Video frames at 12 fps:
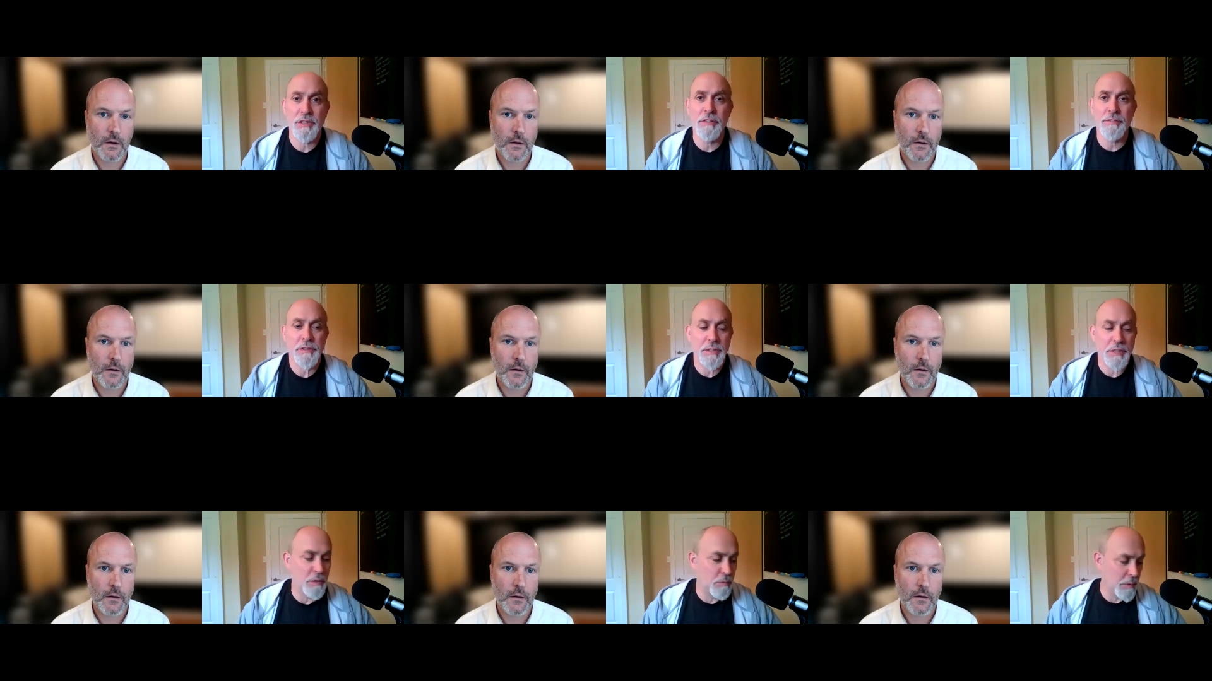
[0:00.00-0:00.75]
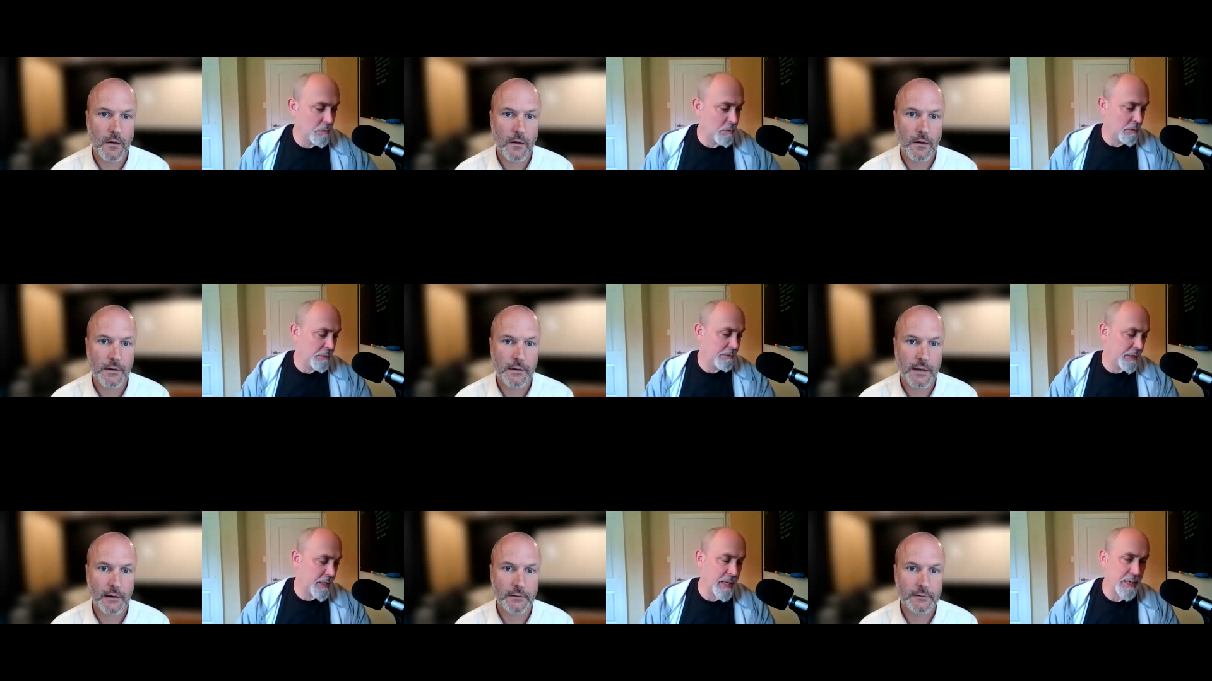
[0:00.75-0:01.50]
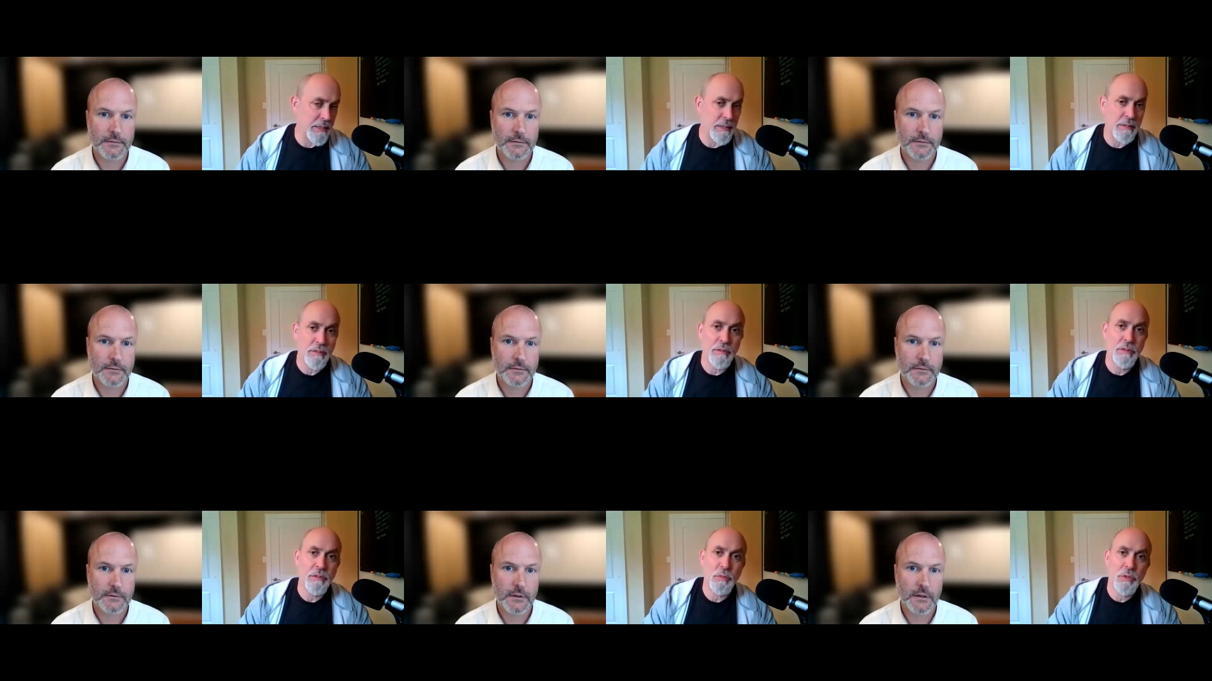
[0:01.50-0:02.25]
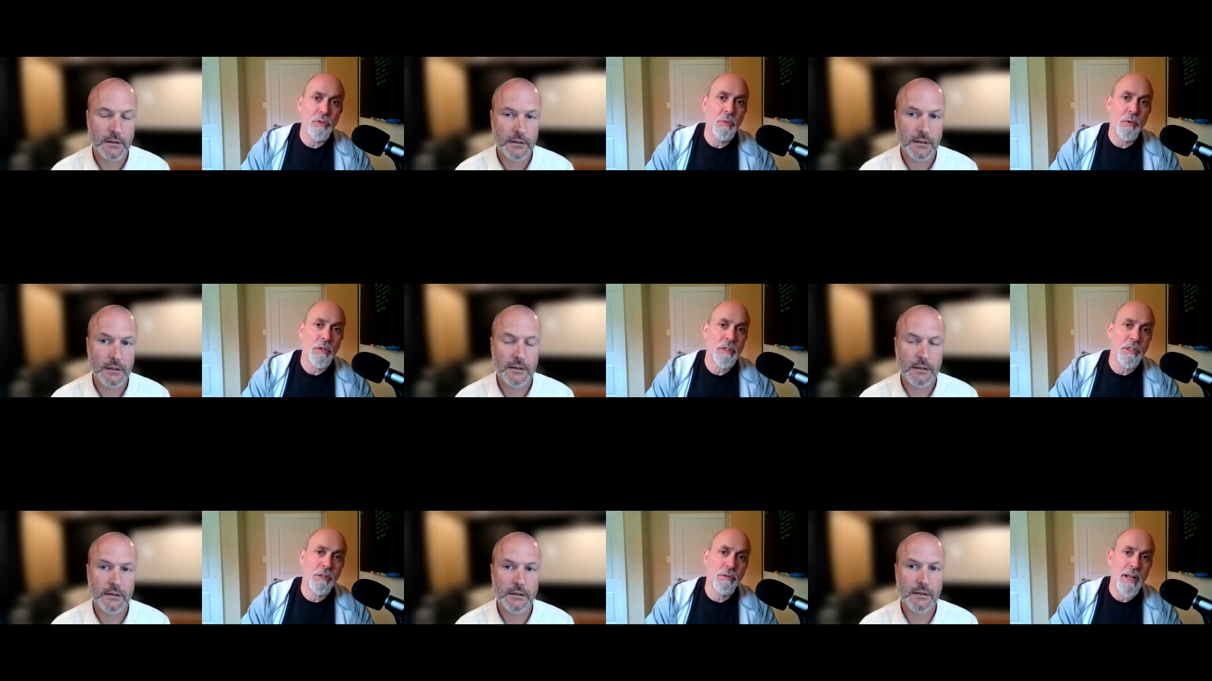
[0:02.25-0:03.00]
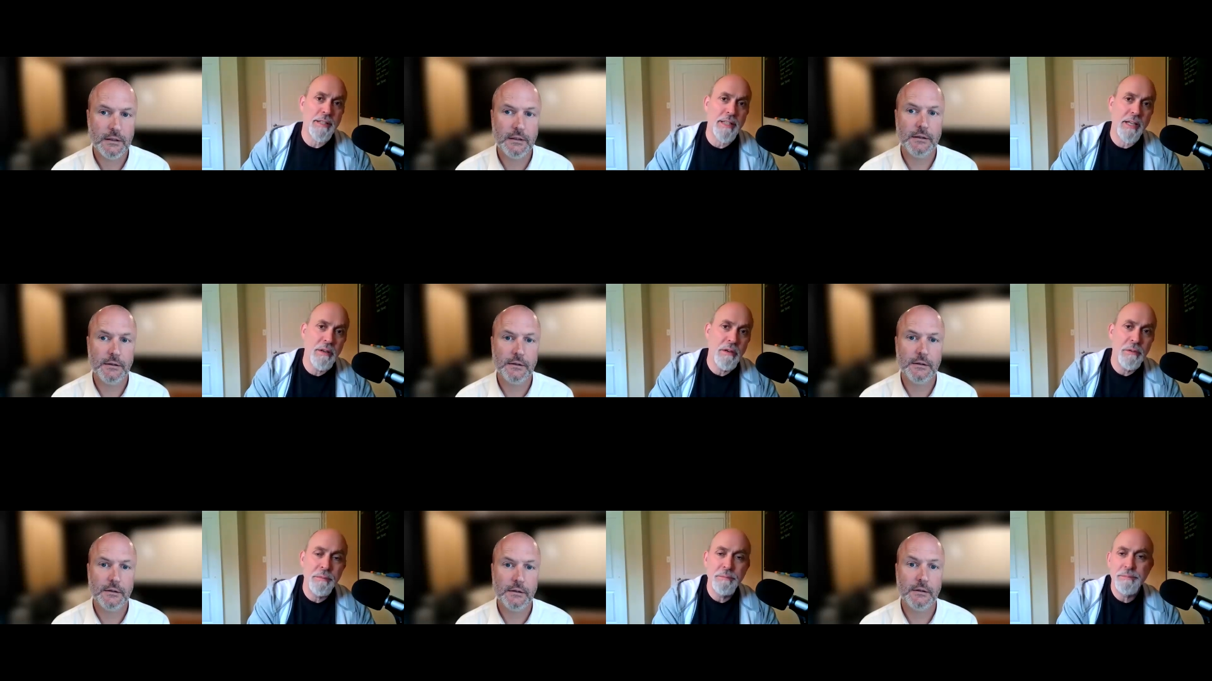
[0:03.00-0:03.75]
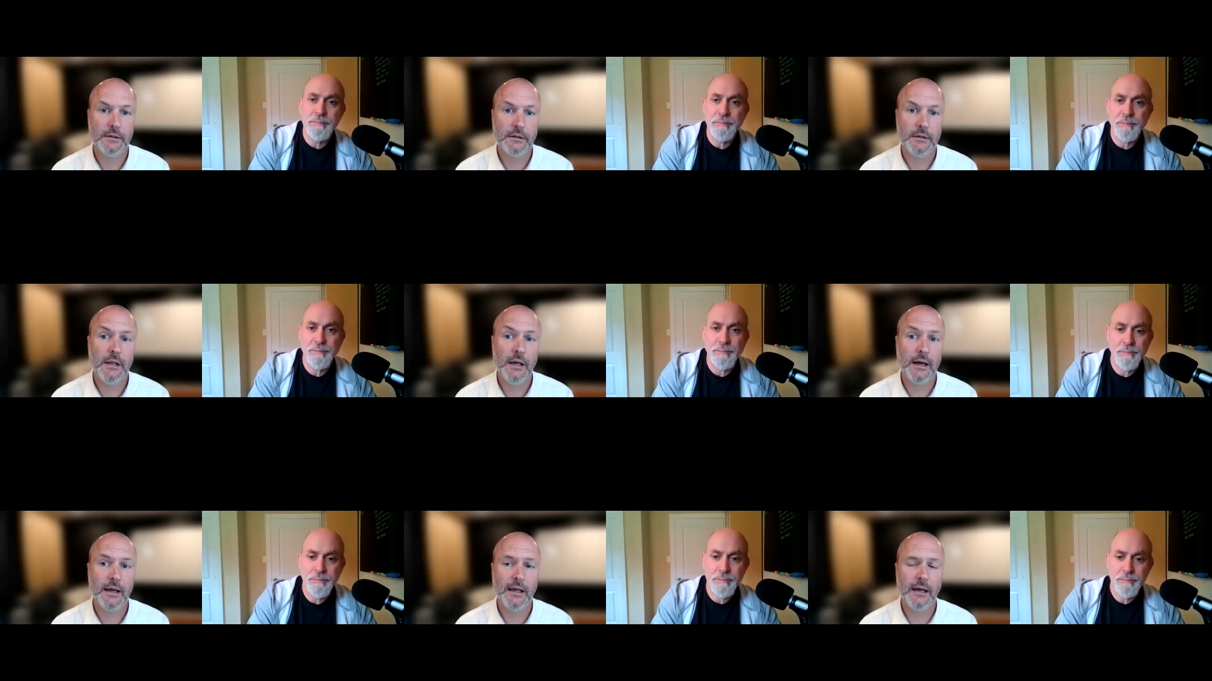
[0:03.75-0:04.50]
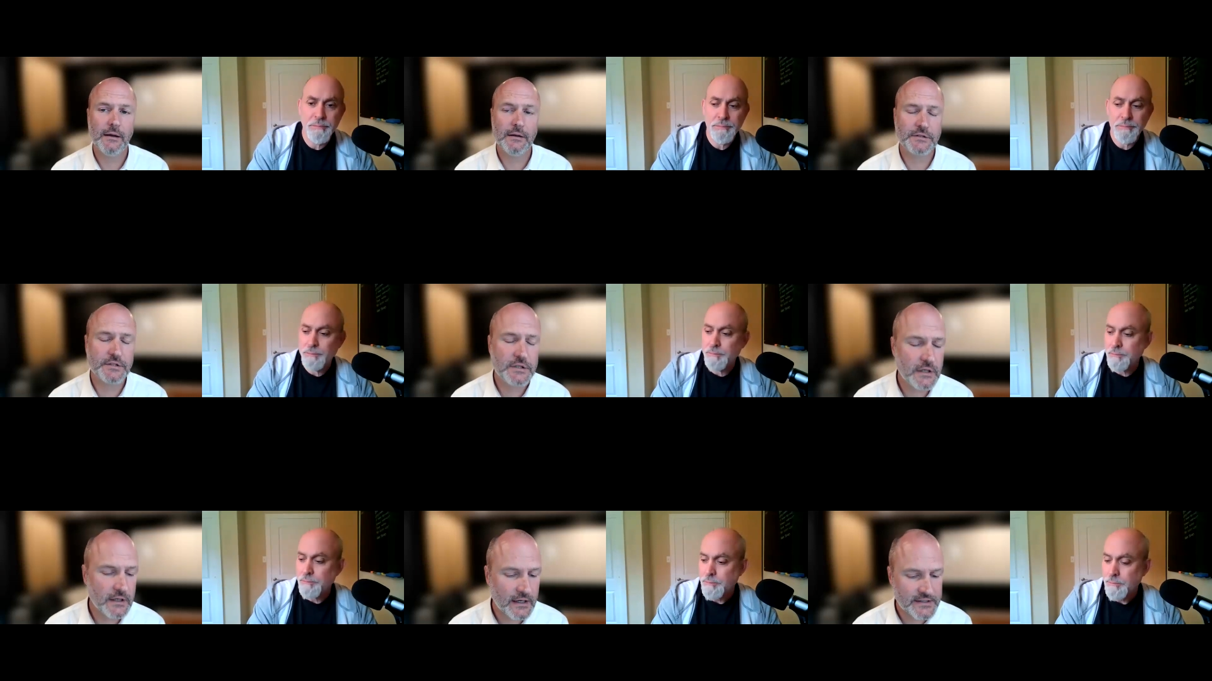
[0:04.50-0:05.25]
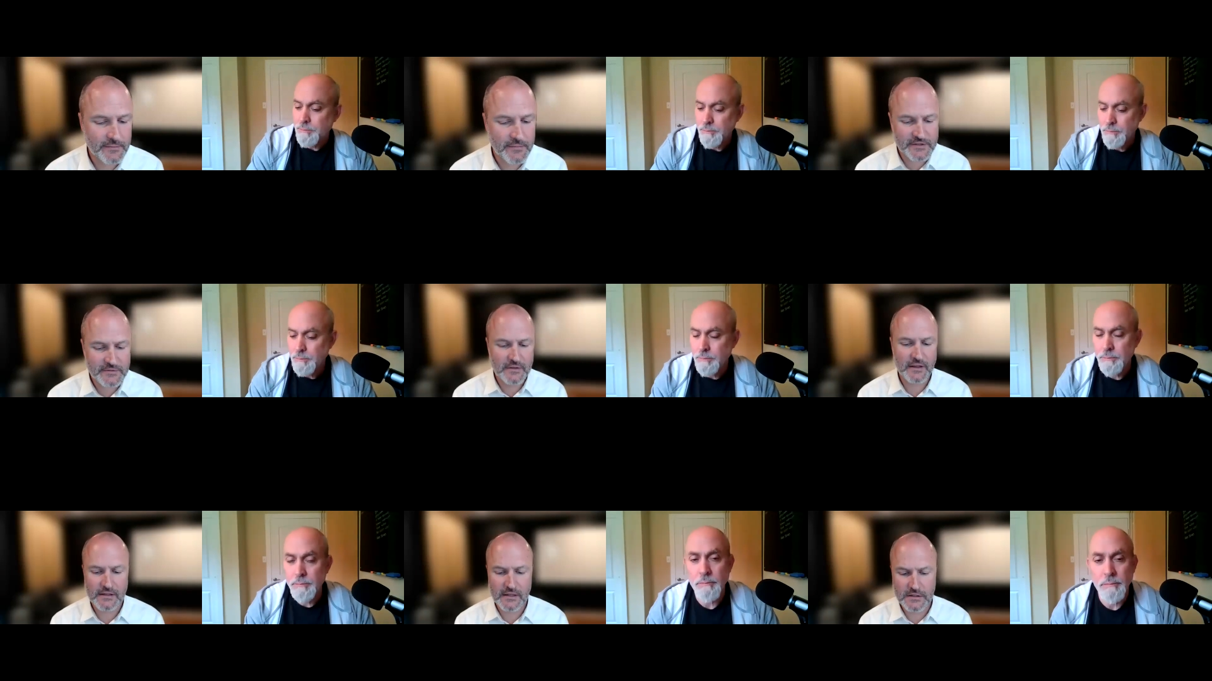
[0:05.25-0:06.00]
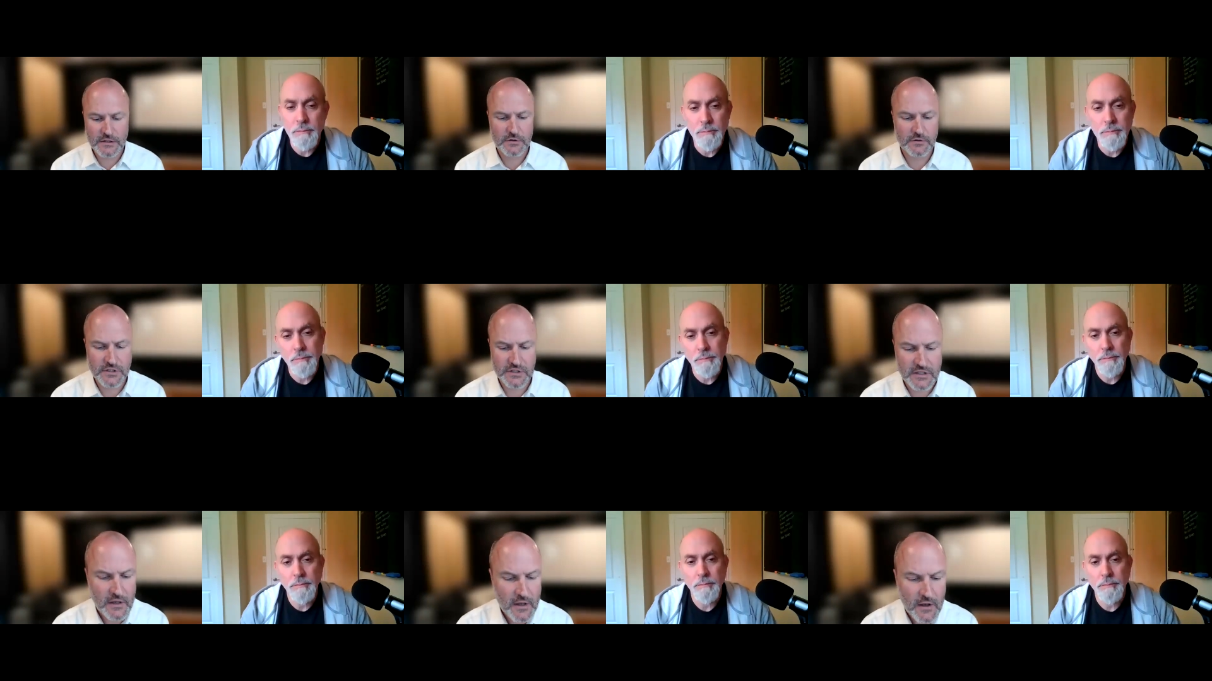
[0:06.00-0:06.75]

Speaker 1: surface. You know, we, we're really got to do the work to crack that code.
Speaker 2: Yeah, it's good because that makes me think then too, just